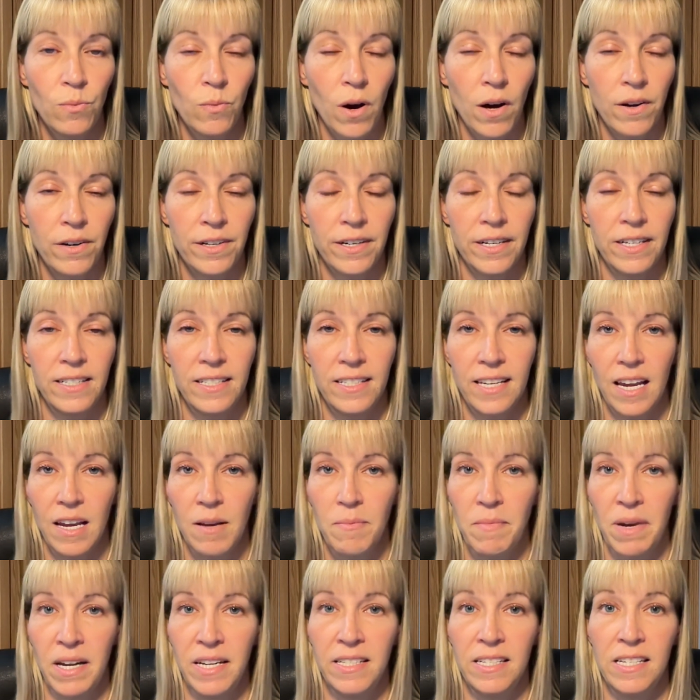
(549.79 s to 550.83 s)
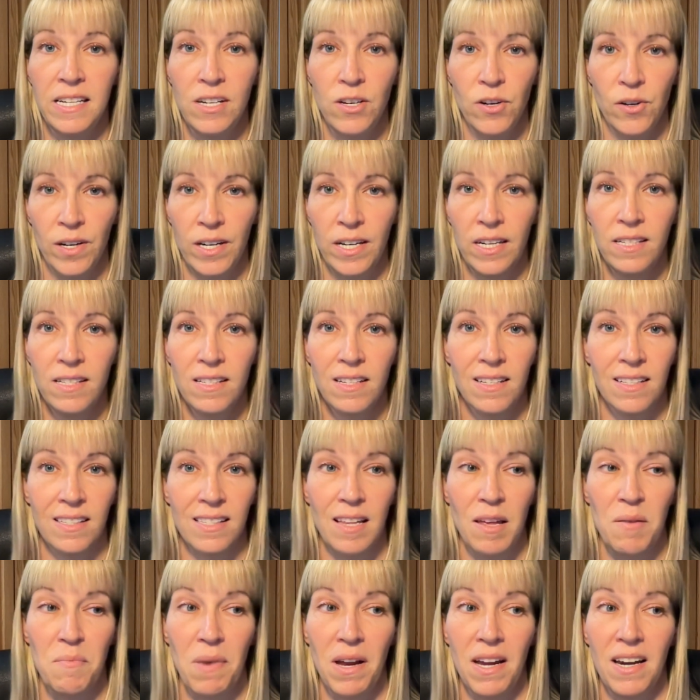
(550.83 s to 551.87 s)
water intake may decrease because
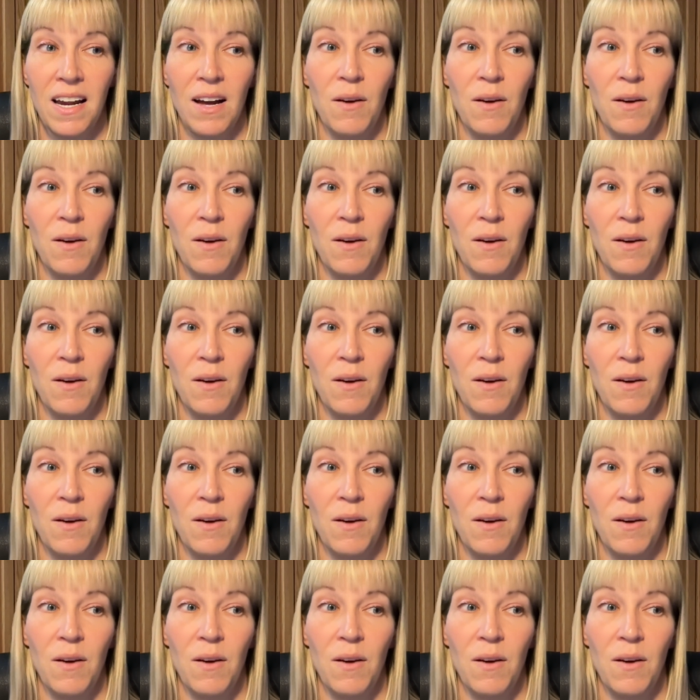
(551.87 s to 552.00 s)
they may